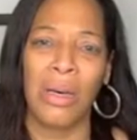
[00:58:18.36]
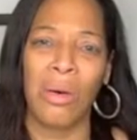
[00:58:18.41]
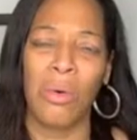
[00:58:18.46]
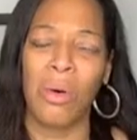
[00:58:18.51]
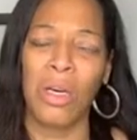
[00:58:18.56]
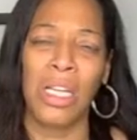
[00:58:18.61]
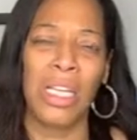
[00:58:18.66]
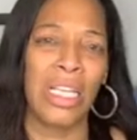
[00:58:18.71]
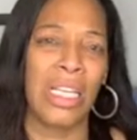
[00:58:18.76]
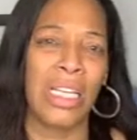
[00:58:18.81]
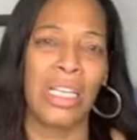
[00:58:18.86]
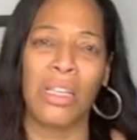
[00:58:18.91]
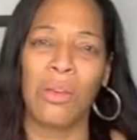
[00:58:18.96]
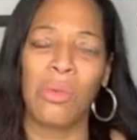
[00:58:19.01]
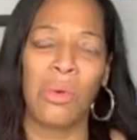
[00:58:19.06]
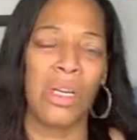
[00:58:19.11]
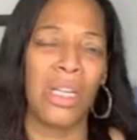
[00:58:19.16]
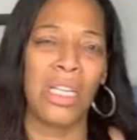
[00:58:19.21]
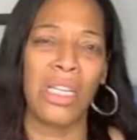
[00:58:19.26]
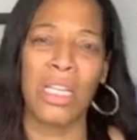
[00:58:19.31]
What are
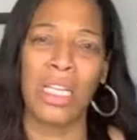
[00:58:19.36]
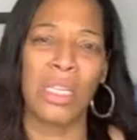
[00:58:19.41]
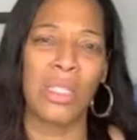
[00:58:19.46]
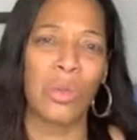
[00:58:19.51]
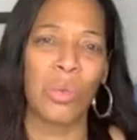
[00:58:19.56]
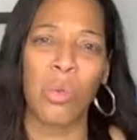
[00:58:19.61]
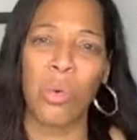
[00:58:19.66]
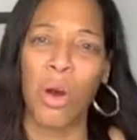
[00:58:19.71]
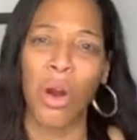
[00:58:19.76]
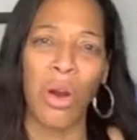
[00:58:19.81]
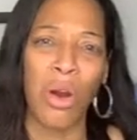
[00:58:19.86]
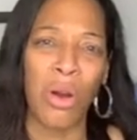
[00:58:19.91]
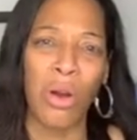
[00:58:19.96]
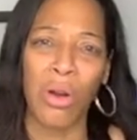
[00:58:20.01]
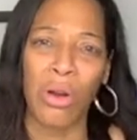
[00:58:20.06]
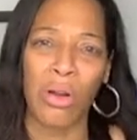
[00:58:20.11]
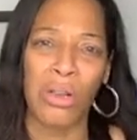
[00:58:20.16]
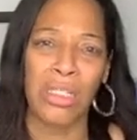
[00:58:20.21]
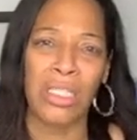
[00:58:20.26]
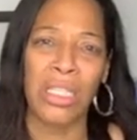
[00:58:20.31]
these
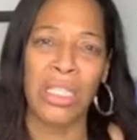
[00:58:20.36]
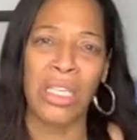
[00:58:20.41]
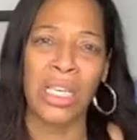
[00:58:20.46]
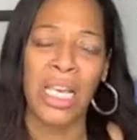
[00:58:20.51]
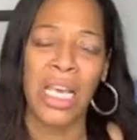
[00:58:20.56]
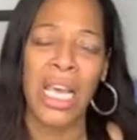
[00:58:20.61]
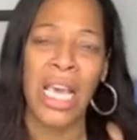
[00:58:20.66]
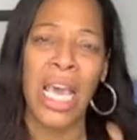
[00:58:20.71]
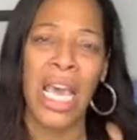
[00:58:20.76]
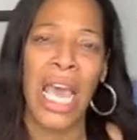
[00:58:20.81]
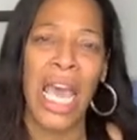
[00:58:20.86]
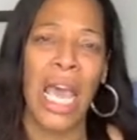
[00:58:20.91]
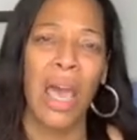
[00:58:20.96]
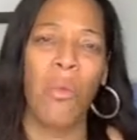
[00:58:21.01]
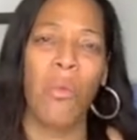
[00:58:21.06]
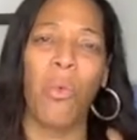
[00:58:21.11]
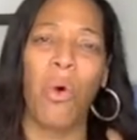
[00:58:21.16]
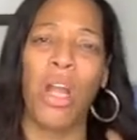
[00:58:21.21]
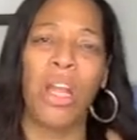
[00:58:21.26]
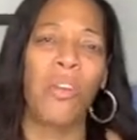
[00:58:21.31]
words?
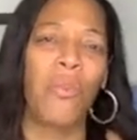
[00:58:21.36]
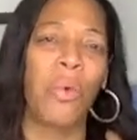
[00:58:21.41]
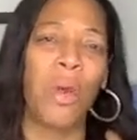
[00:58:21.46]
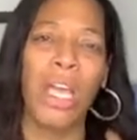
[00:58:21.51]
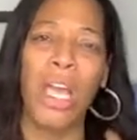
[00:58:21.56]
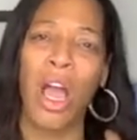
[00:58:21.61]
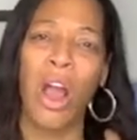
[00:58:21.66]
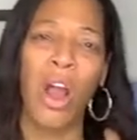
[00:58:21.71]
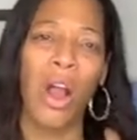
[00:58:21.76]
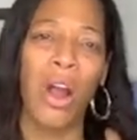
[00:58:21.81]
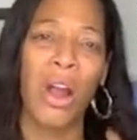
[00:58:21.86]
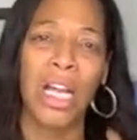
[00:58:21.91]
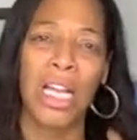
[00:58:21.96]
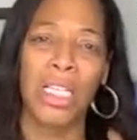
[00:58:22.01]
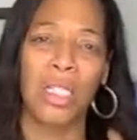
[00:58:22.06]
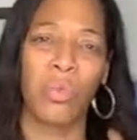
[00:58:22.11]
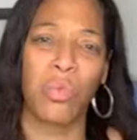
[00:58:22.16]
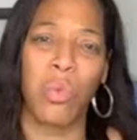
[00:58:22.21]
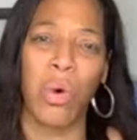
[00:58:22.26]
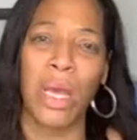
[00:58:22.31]
And what have we heard
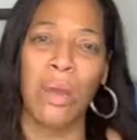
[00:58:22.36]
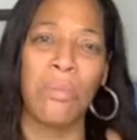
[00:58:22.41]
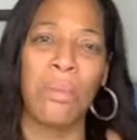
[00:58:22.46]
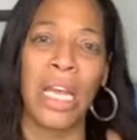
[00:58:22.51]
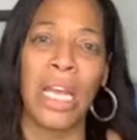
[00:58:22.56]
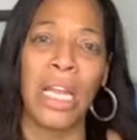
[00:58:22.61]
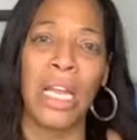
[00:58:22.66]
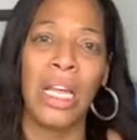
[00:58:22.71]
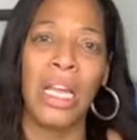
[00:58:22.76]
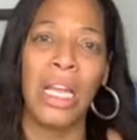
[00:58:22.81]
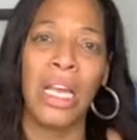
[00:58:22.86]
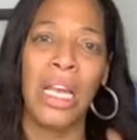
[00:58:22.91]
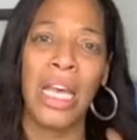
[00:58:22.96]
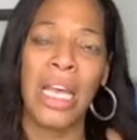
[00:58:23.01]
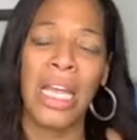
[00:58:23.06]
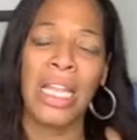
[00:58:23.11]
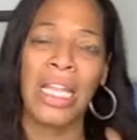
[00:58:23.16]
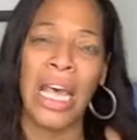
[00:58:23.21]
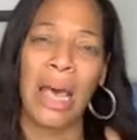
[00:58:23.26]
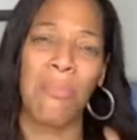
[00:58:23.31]
as women
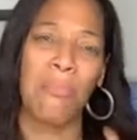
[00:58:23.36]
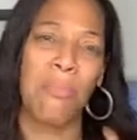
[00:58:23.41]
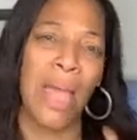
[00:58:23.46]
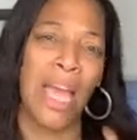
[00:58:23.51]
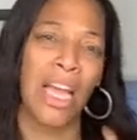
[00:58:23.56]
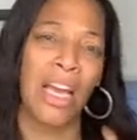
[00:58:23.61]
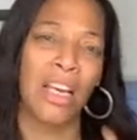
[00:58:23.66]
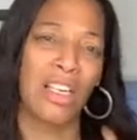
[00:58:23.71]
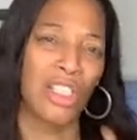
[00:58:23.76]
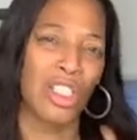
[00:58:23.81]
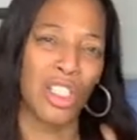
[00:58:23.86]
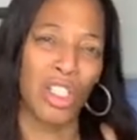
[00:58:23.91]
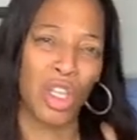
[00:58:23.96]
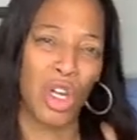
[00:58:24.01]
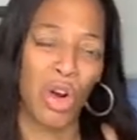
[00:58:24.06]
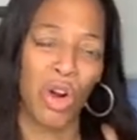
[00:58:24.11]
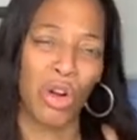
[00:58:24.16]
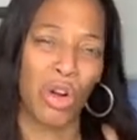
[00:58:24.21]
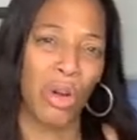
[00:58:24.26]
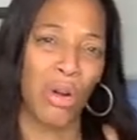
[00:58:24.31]
that make us
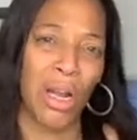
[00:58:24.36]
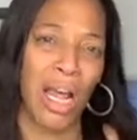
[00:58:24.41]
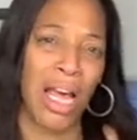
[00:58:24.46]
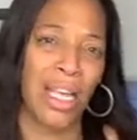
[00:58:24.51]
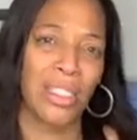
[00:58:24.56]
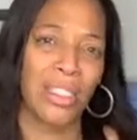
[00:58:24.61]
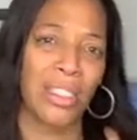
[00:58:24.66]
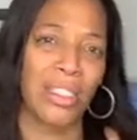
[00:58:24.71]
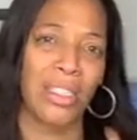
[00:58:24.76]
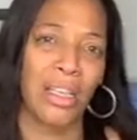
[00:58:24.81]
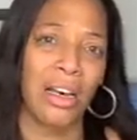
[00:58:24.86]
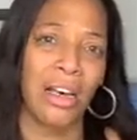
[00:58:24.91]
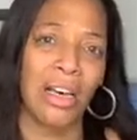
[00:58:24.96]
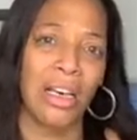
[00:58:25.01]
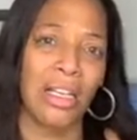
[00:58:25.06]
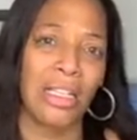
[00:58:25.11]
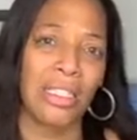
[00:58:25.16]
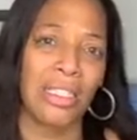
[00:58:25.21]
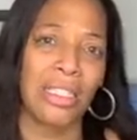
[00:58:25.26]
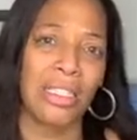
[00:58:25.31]
turn on our
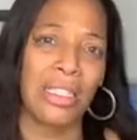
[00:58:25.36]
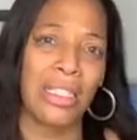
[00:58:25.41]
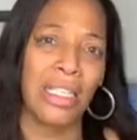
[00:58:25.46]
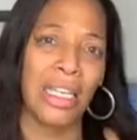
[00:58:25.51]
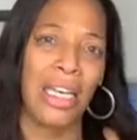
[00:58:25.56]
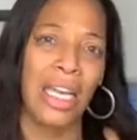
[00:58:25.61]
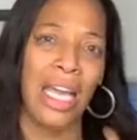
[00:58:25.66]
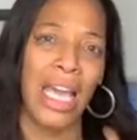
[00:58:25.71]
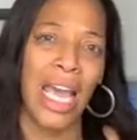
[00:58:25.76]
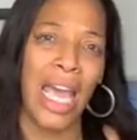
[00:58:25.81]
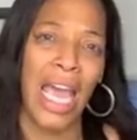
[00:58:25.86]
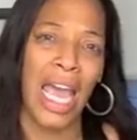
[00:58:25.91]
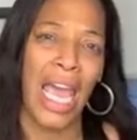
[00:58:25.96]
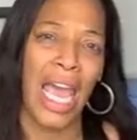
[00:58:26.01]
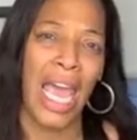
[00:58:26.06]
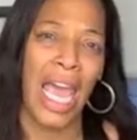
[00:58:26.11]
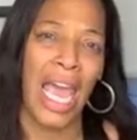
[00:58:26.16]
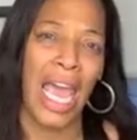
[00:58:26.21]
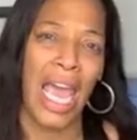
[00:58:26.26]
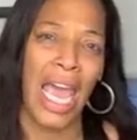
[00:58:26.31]
sons
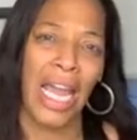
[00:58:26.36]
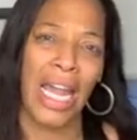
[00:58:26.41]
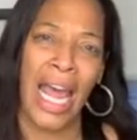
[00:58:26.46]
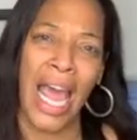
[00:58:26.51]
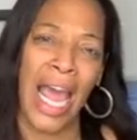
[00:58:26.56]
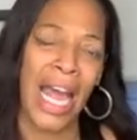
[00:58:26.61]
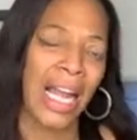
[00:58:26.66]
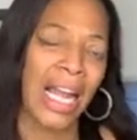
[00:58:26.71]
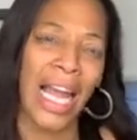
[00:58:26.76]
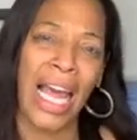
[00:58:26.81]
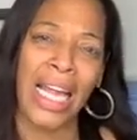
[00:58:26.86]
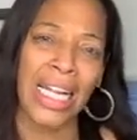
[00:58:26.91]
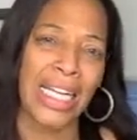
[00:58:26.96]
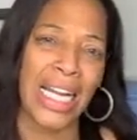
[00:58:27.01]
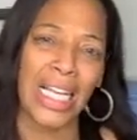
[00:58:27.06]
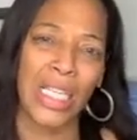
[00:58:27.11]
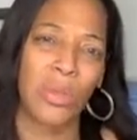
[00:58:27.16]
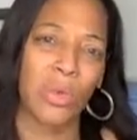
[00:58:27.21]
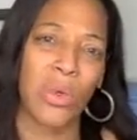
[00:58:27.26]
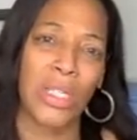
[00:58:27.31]
and act like
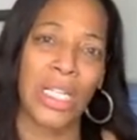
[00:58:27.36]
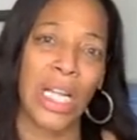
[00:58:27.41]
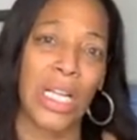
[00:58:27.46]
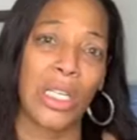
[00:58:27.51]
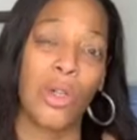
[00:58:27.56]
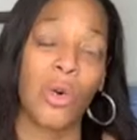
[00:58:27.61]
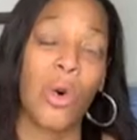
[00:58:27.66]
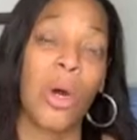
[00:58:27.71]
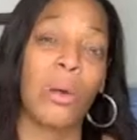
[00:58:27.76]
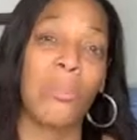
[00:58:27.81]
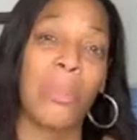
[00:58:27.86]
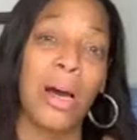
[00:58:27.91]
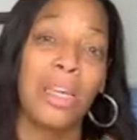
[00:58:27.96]
that's what they're doing?